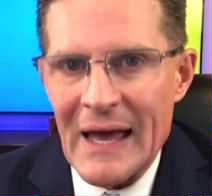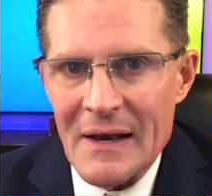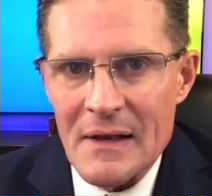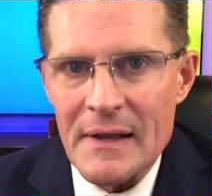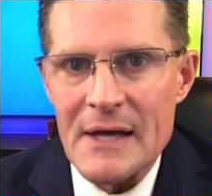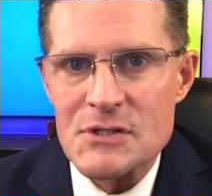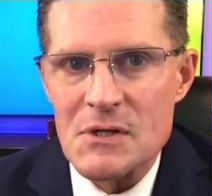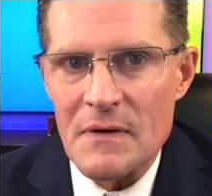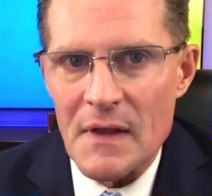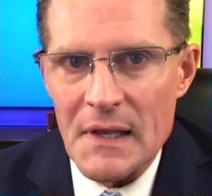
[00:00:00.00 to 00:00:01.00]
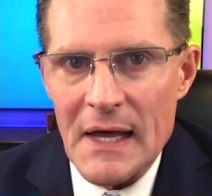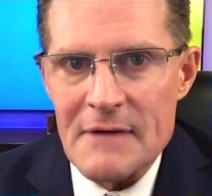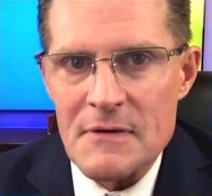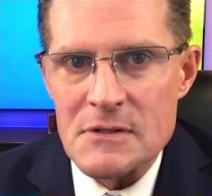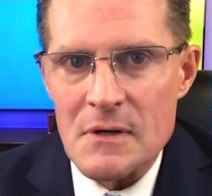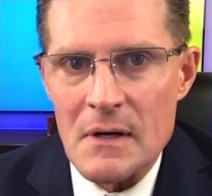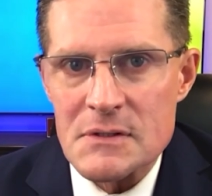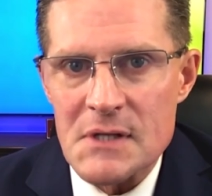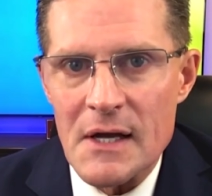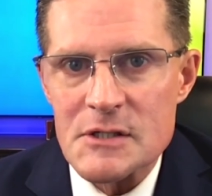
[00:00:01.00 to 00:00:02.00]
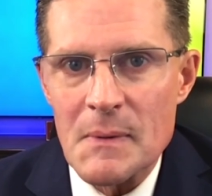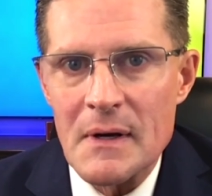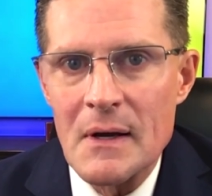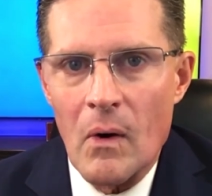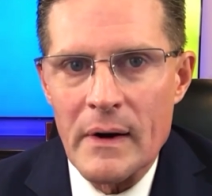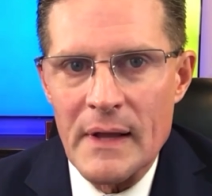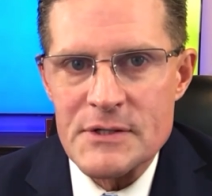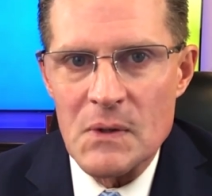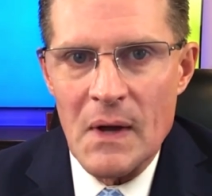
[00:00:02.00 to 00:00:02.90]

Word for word: unless you're the life insurance salesman or unless